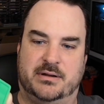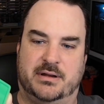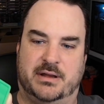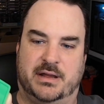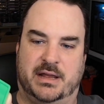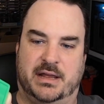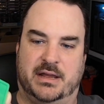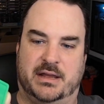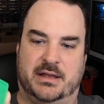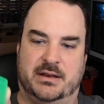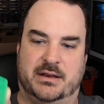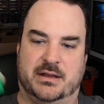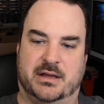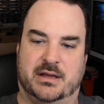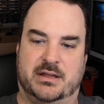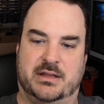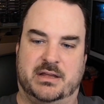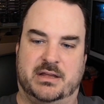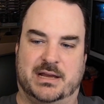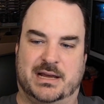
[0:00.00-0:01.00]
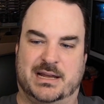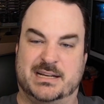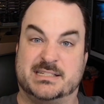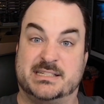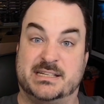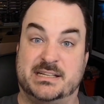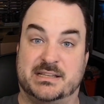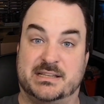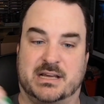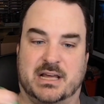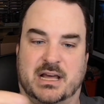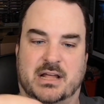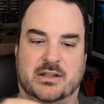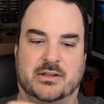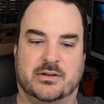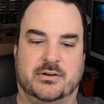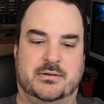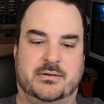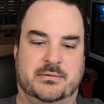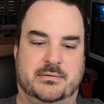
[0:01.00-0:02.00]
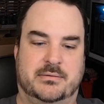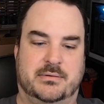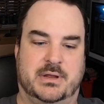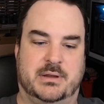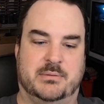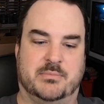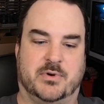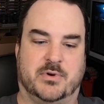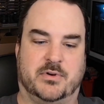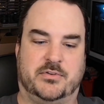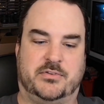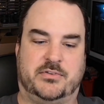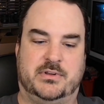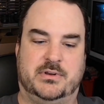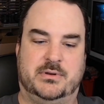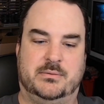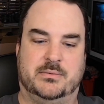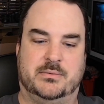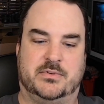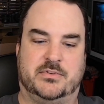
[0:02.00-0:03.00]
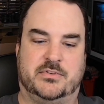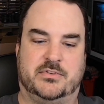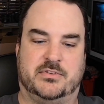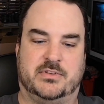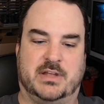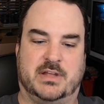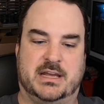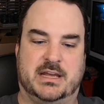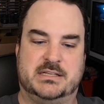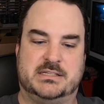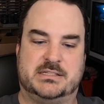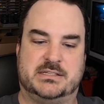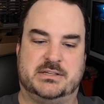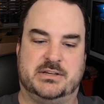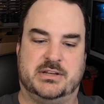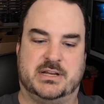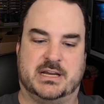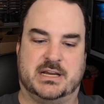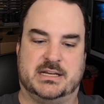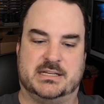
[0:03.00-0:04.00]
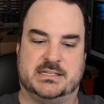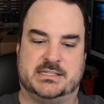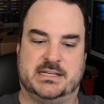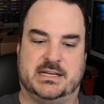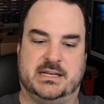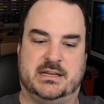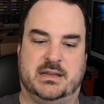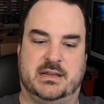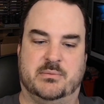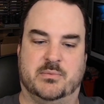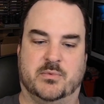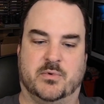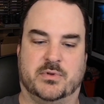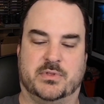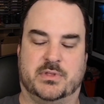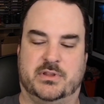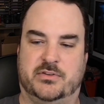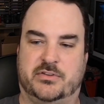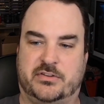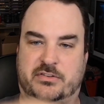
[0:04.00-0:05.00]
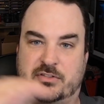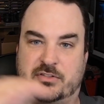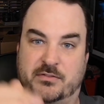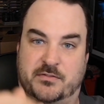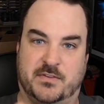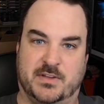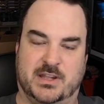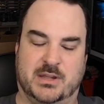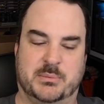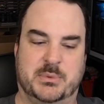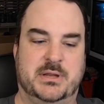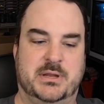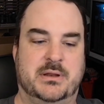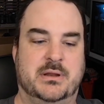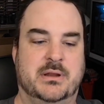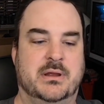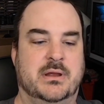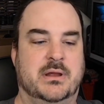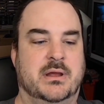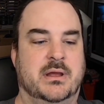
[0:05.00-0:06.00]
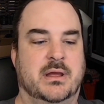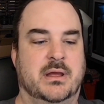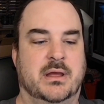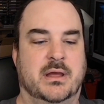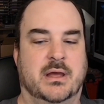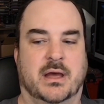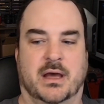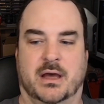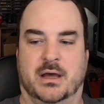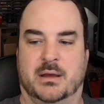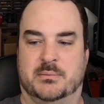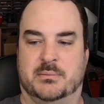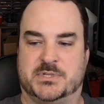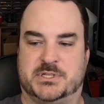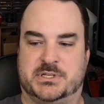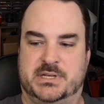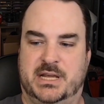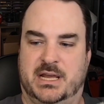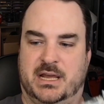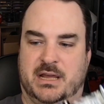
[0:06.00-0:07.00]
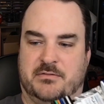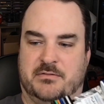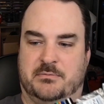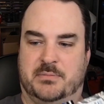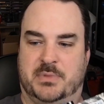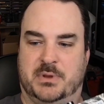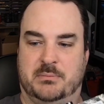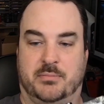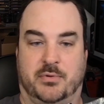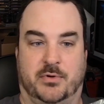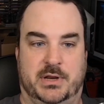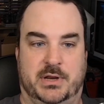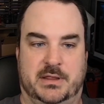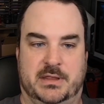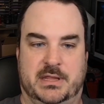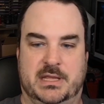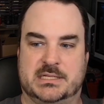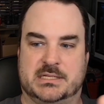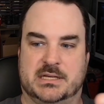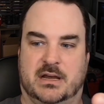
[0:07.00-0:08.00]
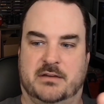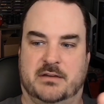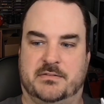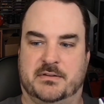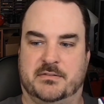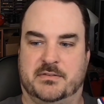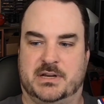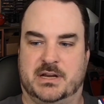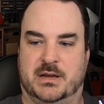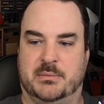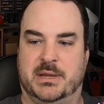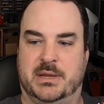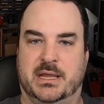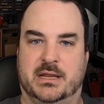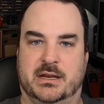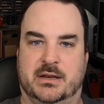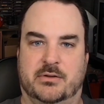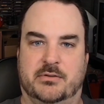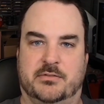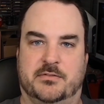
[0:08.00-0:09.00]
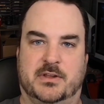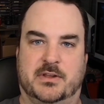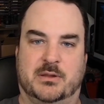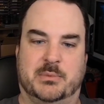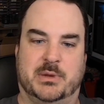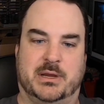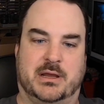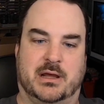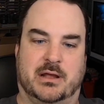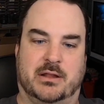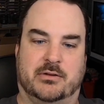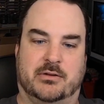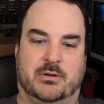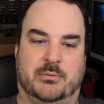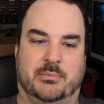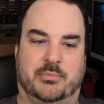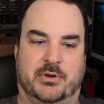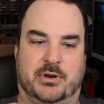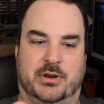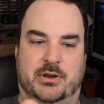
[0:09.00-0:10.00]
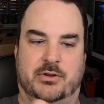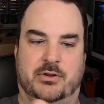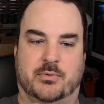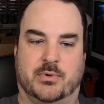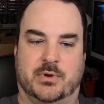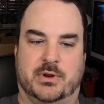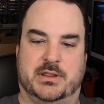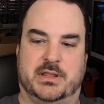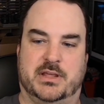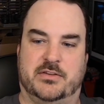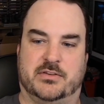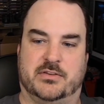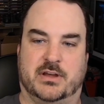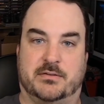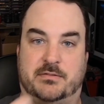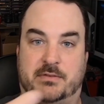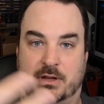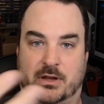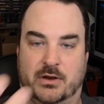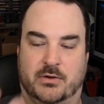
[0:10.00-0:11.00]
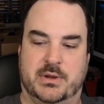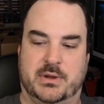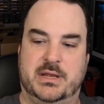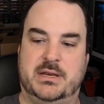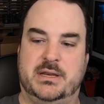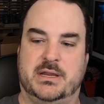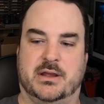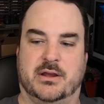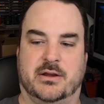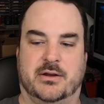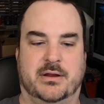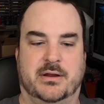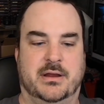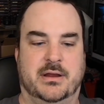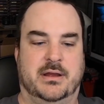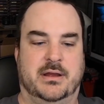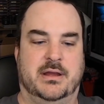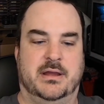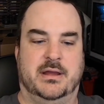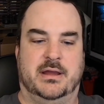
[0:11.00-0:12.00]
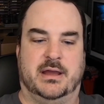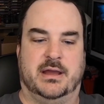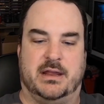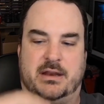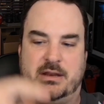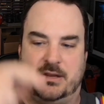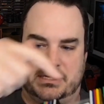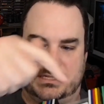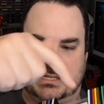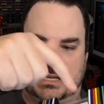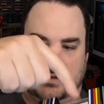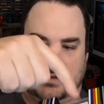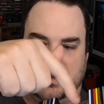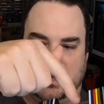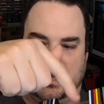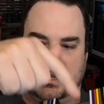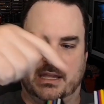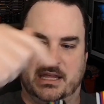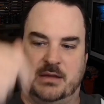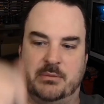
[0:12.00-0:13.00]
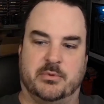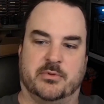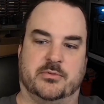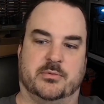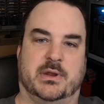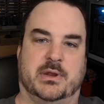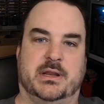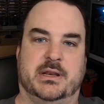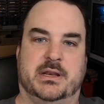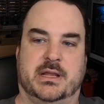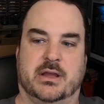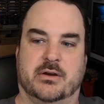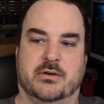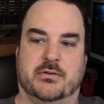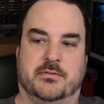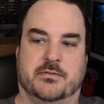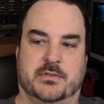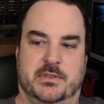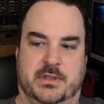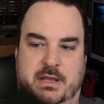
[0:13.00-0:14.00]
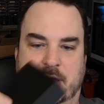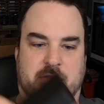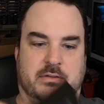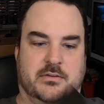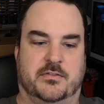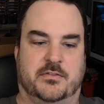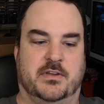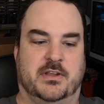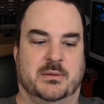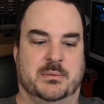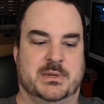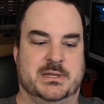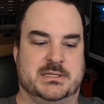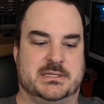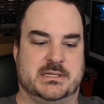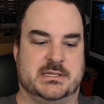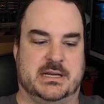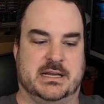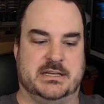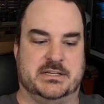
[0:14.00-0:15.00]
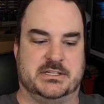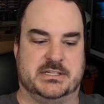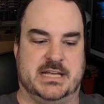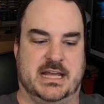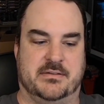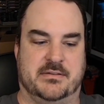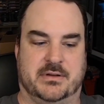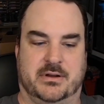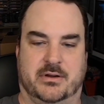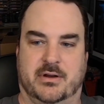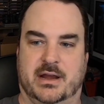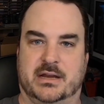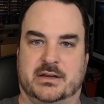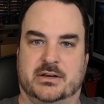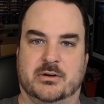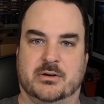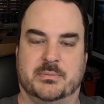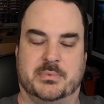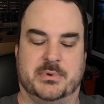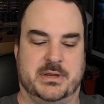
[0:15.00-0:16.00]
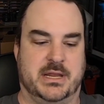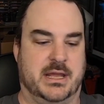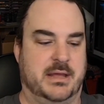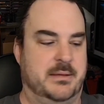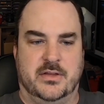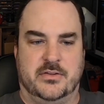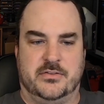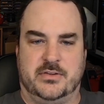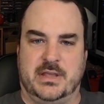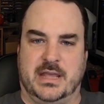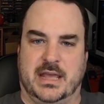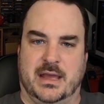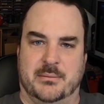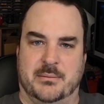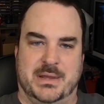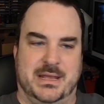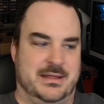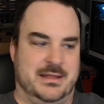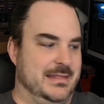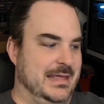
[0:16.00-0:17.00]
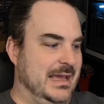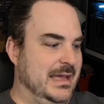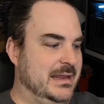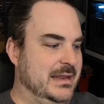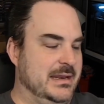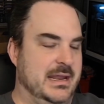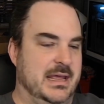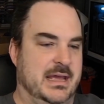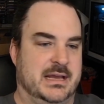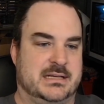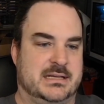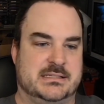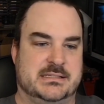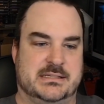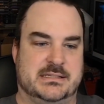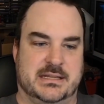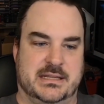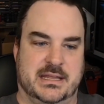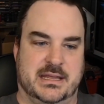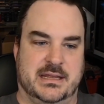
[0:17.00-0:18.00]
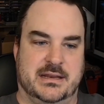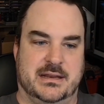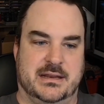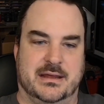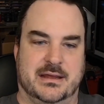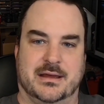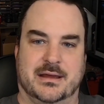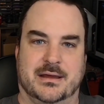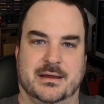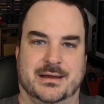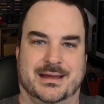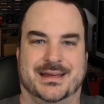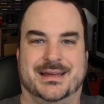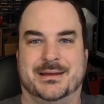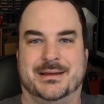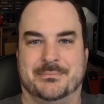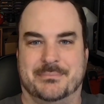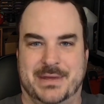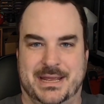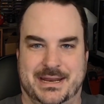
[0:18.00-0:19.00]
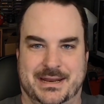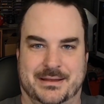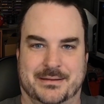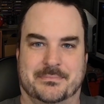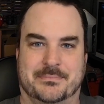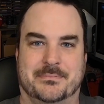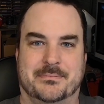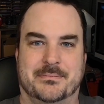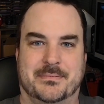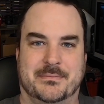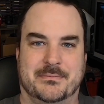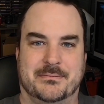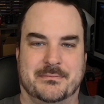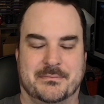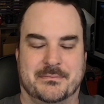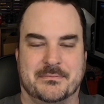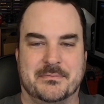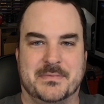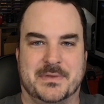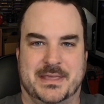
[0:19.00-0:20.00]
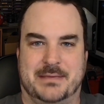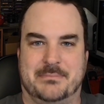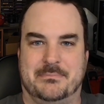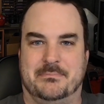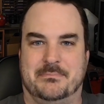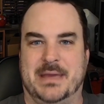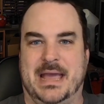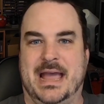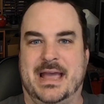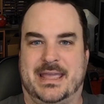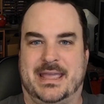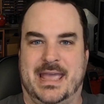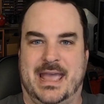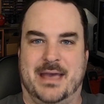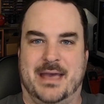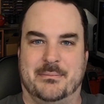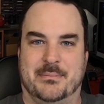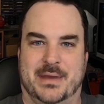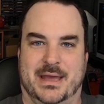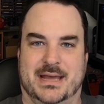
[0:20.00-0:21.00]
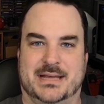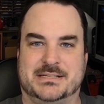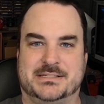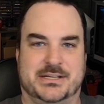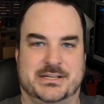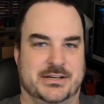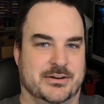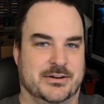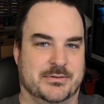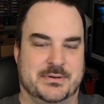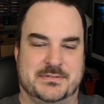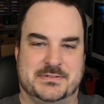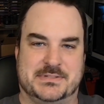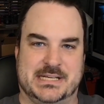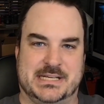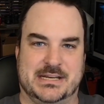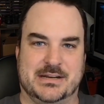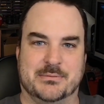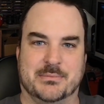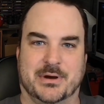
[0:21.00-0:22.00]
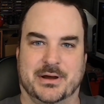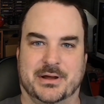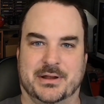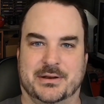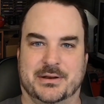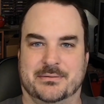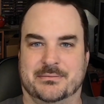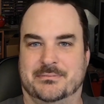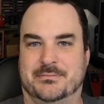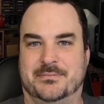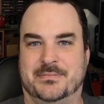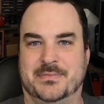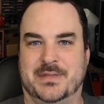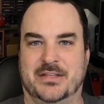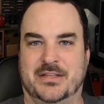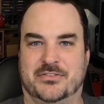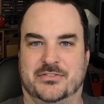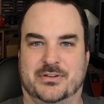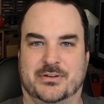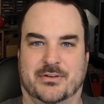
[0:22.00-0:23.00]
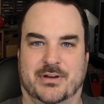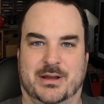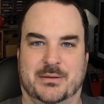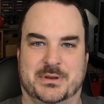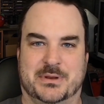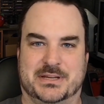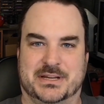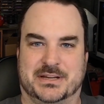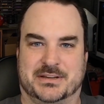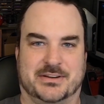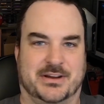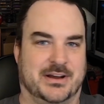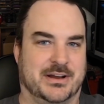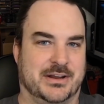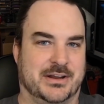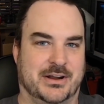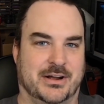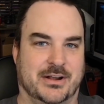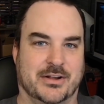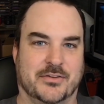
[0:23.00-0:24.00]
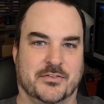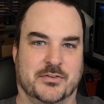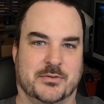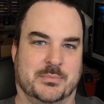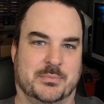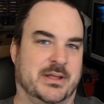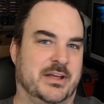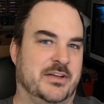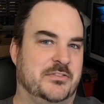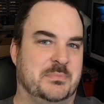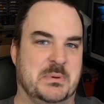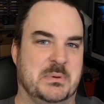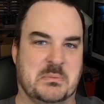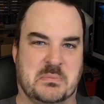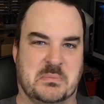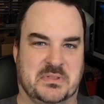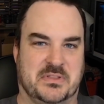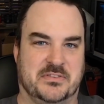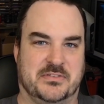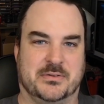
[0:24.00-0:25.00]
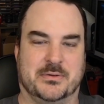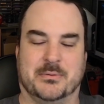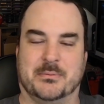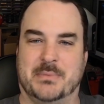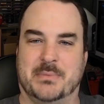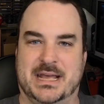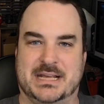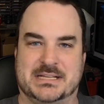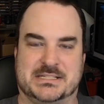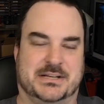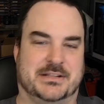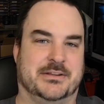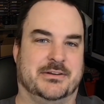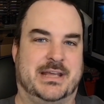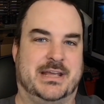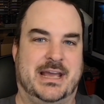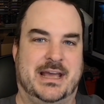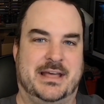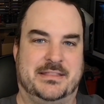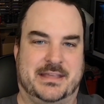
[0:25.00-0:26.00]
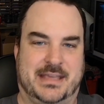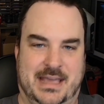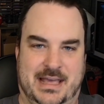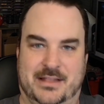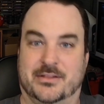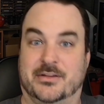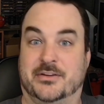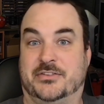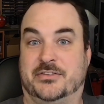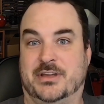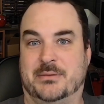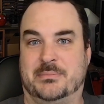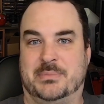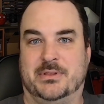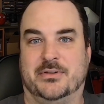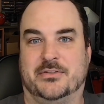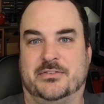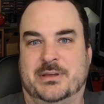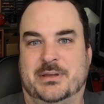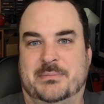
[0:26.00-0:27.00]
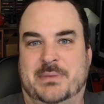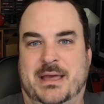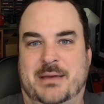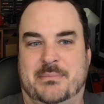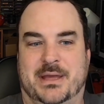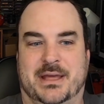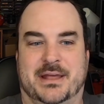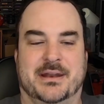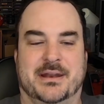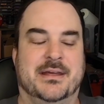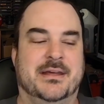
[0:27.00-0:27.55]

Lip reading: and you can kind of see the color in person, which is nice, and you can kind of see it in more than just the filament. So yeah, I've been printing these off every time I get a new filament color. I'll print a new one of these off to go in here. And you can see I've got labels ready to go for the other filaments that I just haven't cracked open yet. So yeah, I made that next, and then I made a bat cat mask. We've seen them on Instagram and TikTok and all over the place. People put this little mask on their cat. The cat looks up. He looks like Batman.